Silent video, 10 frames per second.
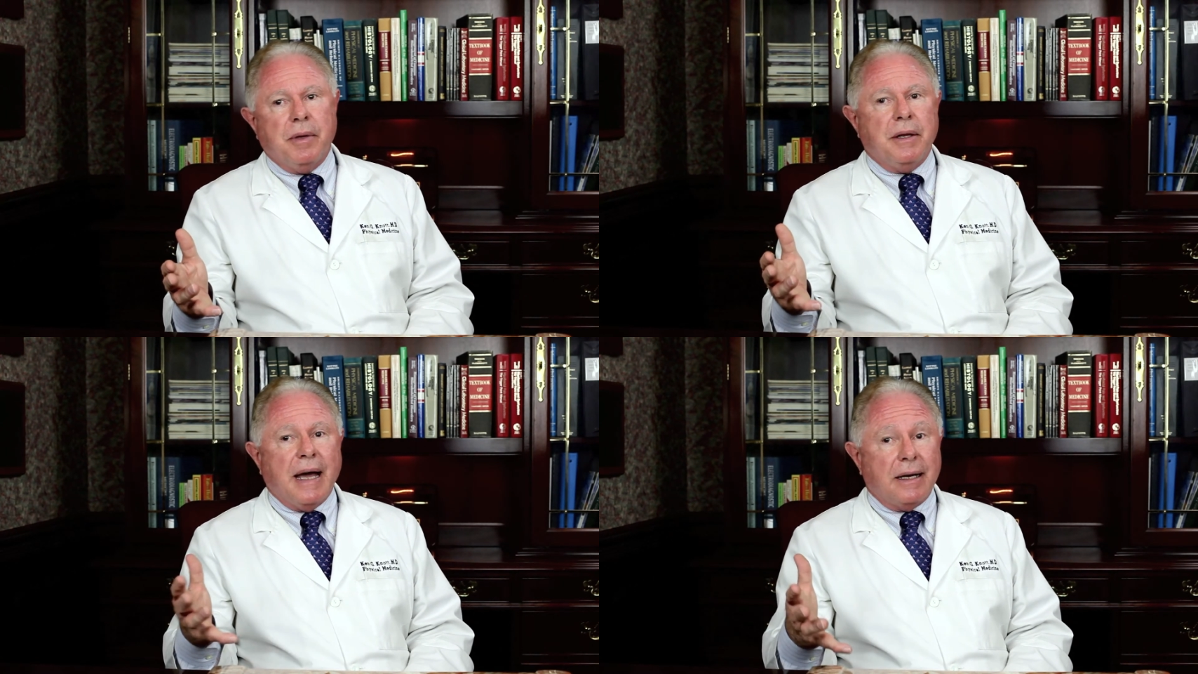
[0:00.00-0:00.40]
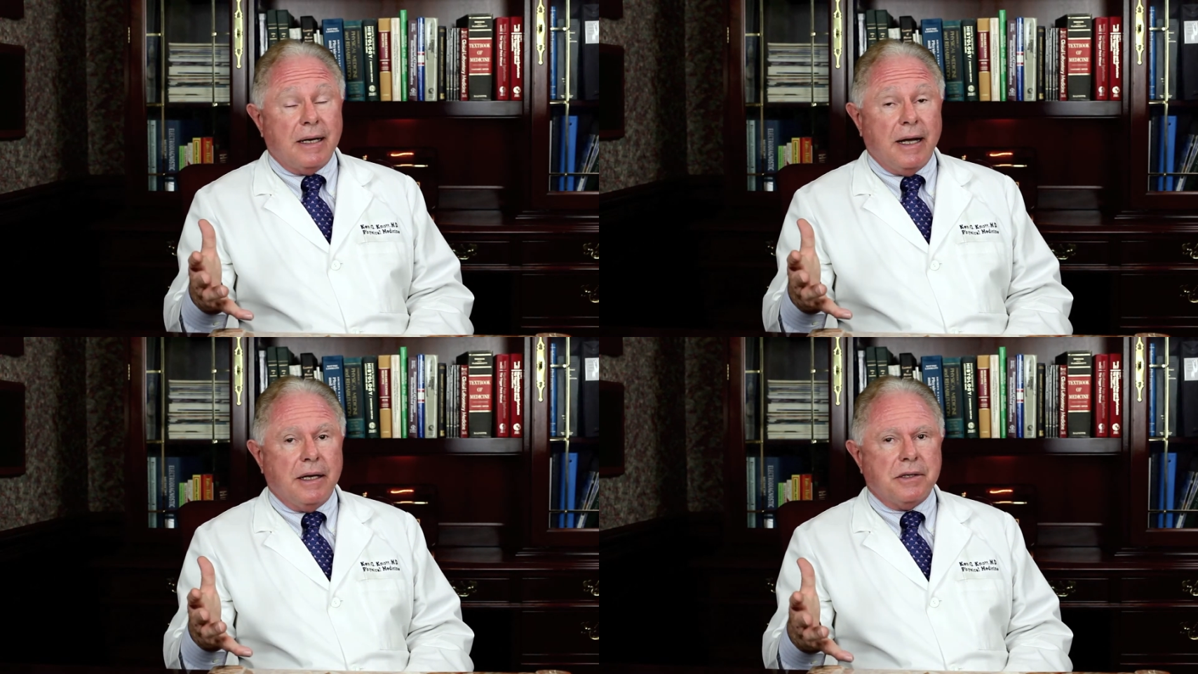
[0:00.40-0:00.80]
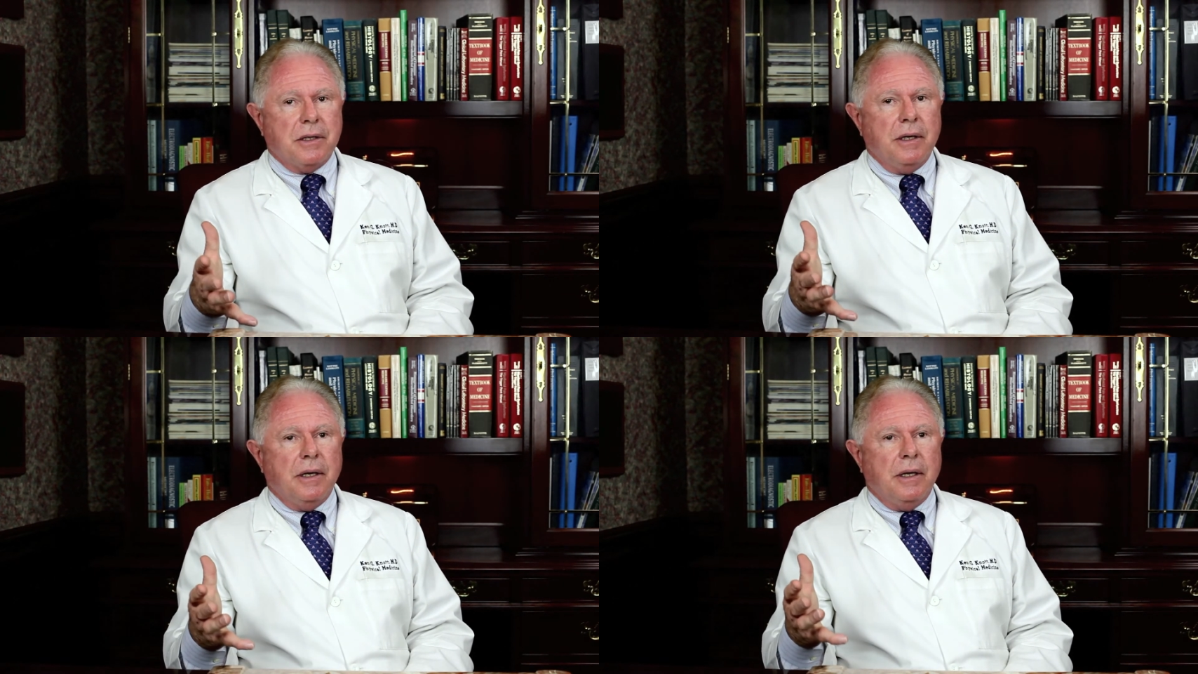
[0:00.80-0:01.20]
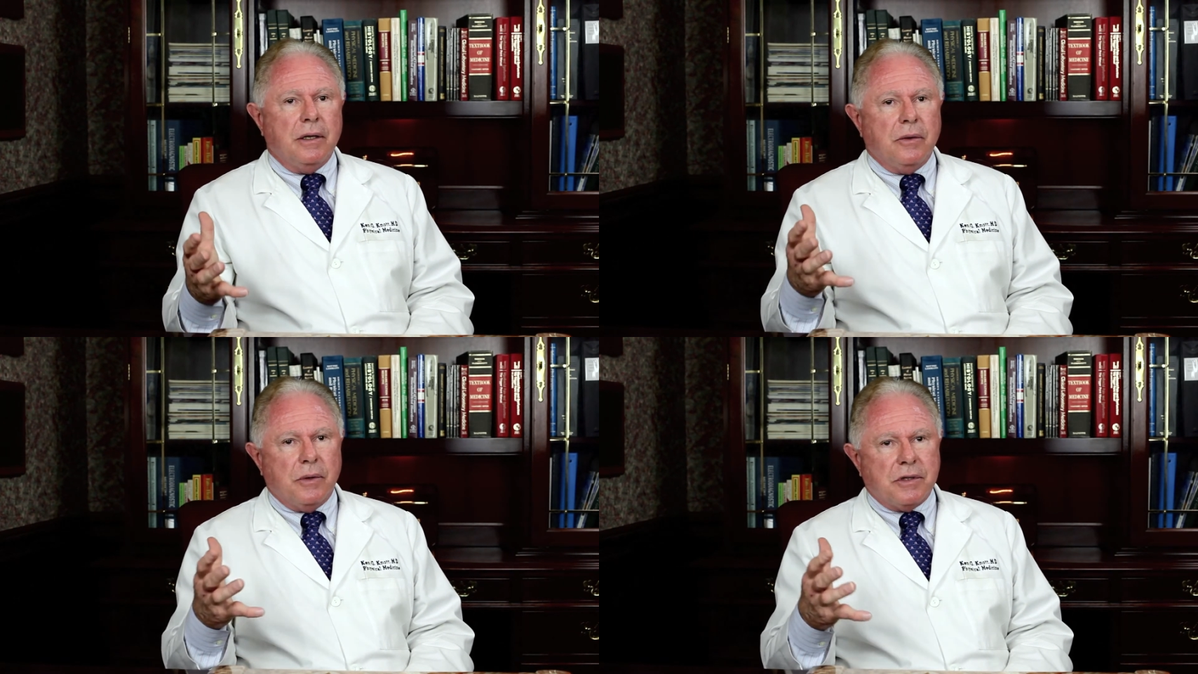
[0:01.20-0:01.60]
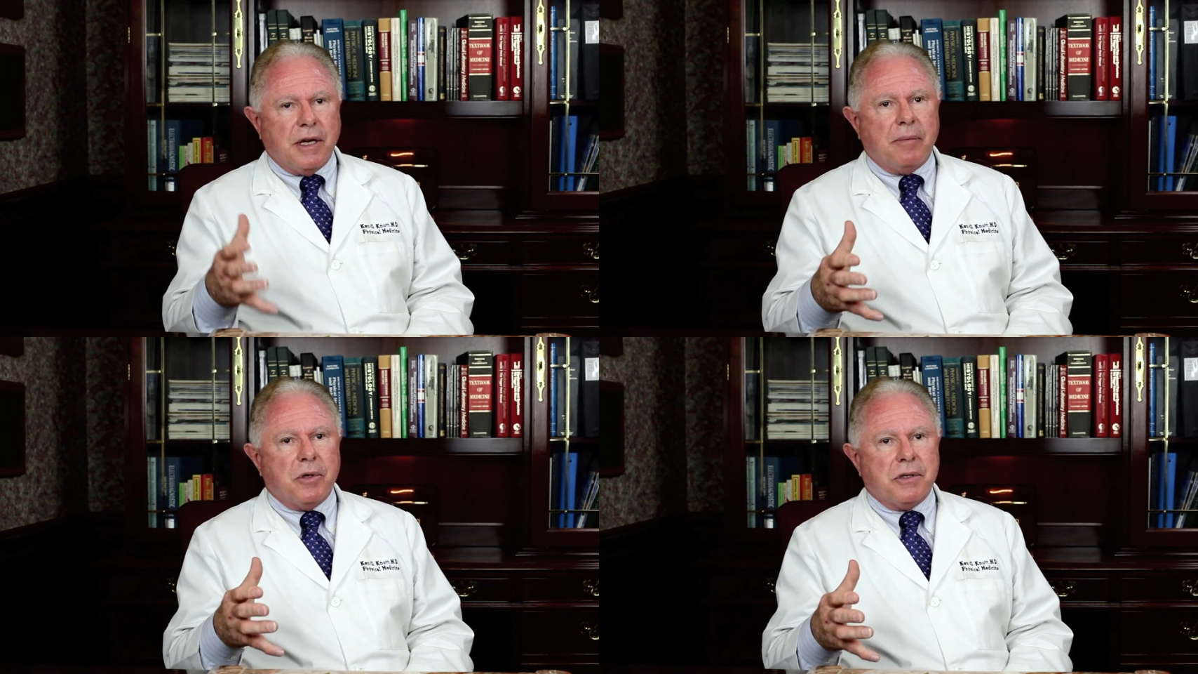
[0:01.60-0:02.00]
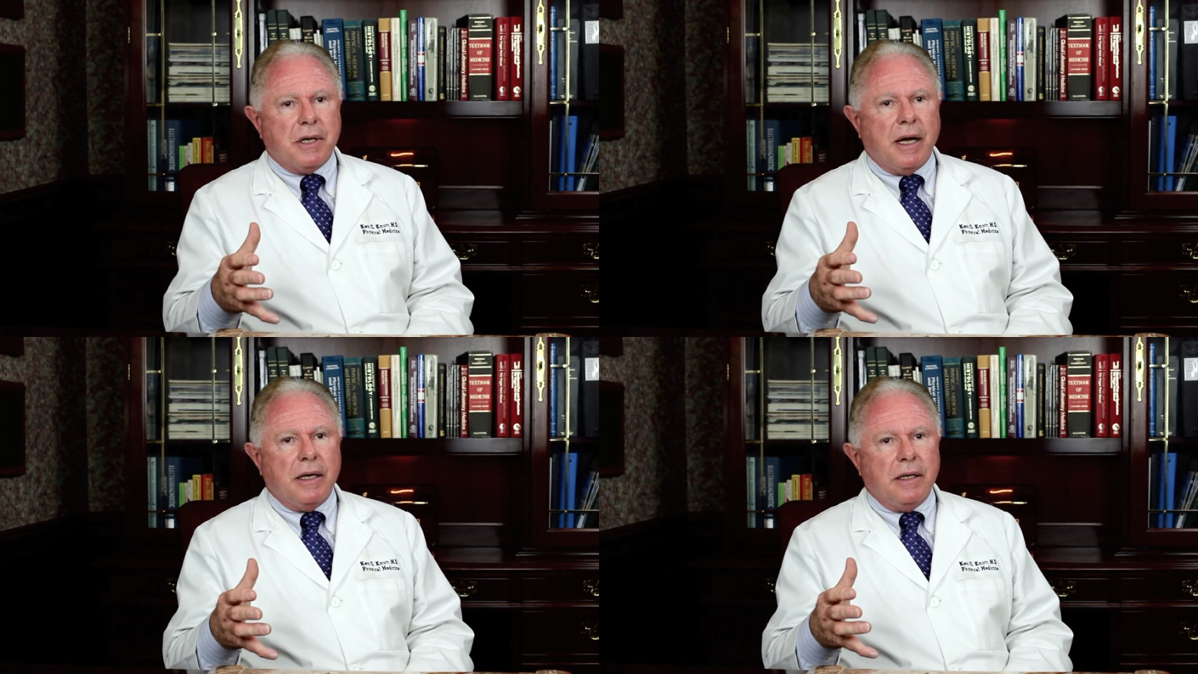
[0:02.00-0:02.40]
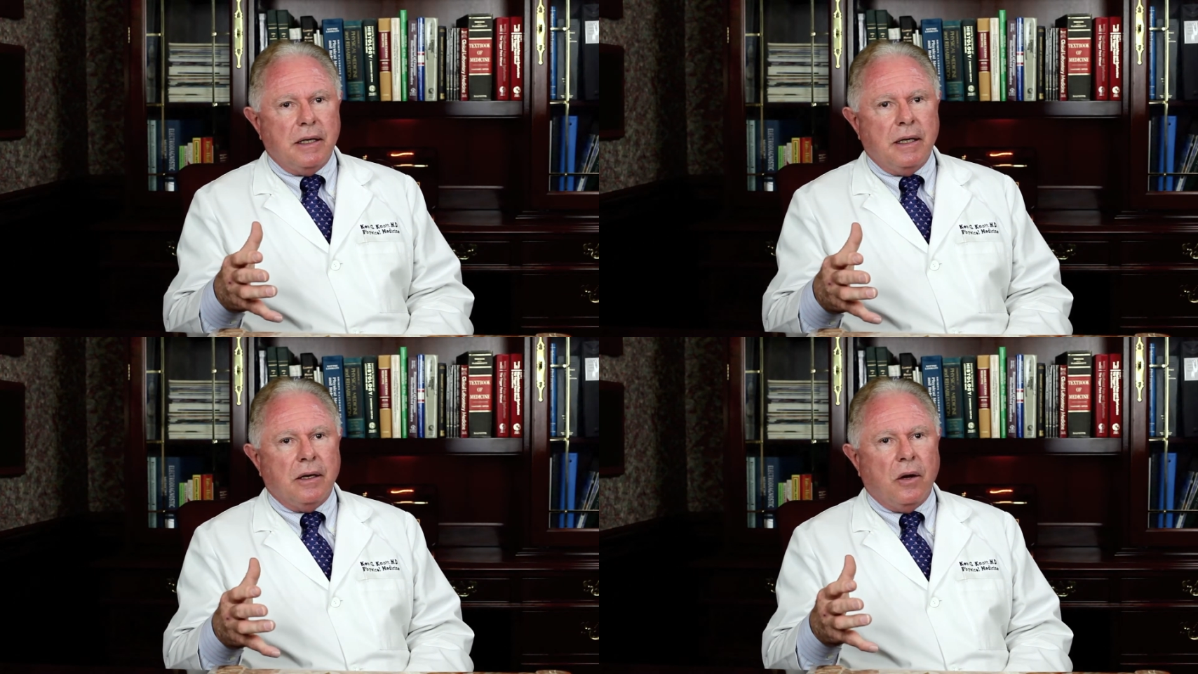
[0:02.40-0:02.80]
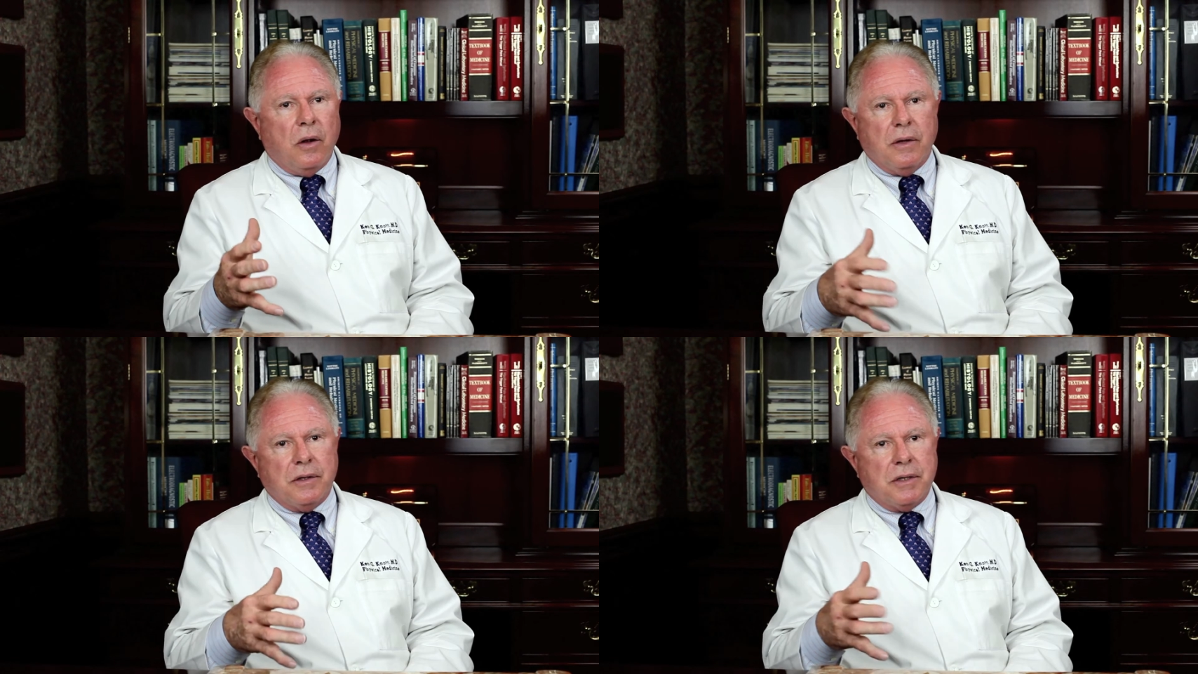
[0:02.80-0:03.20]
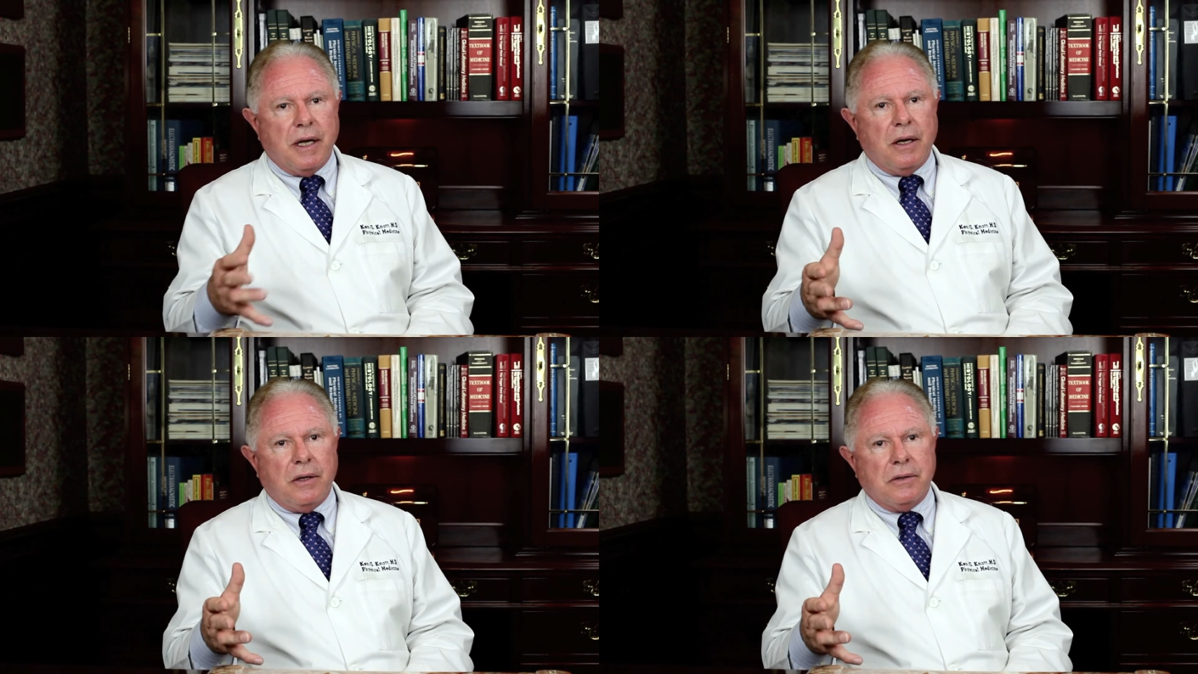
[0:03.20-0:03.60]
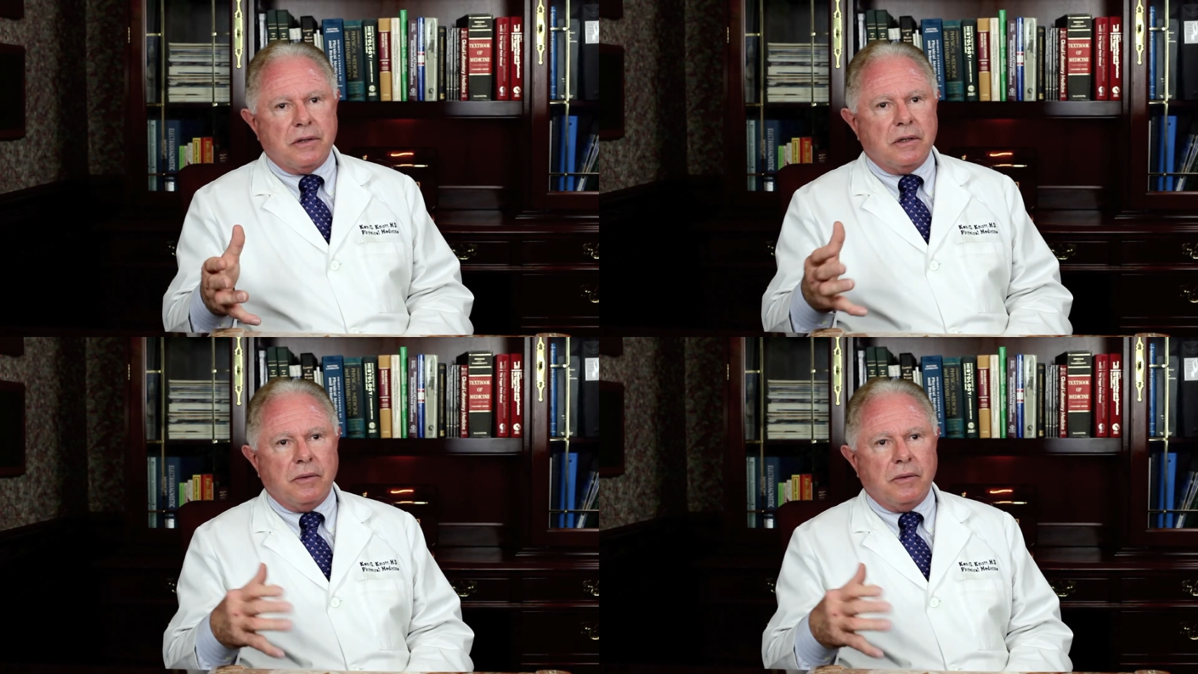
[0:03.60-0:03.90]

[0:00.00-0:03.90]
In that case, the receptor site in all the cells,